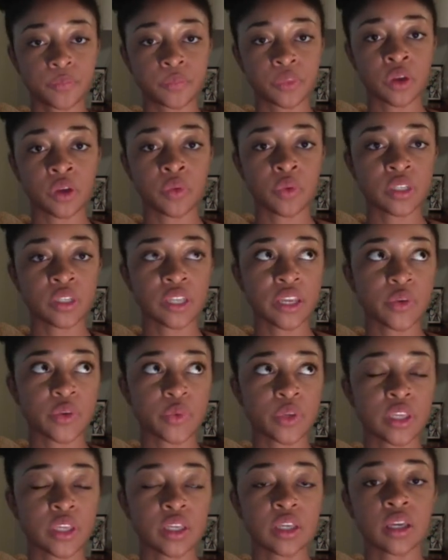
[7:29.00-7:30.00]
1 day a
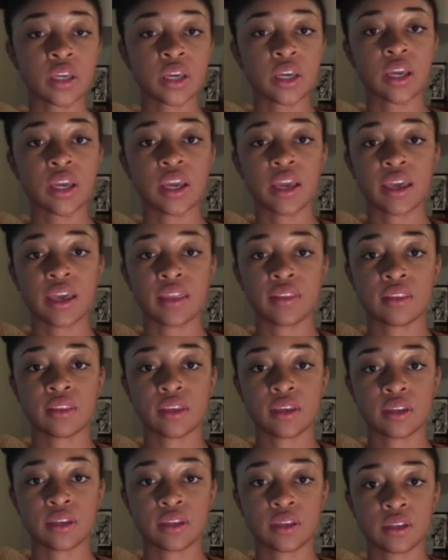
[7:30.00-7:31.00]
week, and
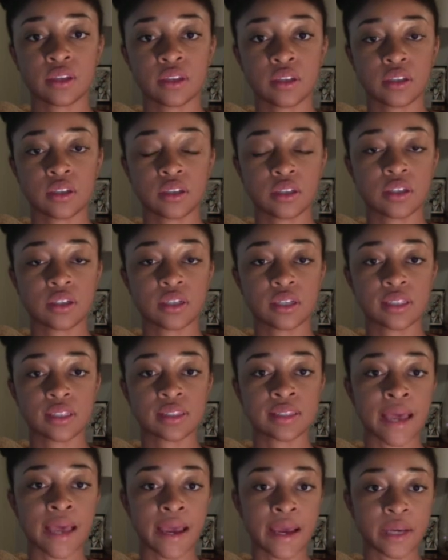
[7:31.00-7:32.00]
then
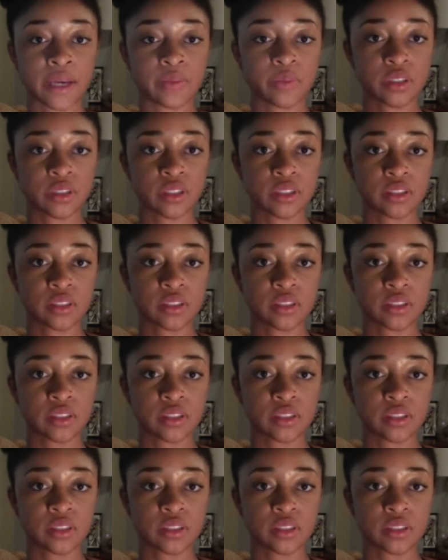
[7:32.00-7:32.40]
lab,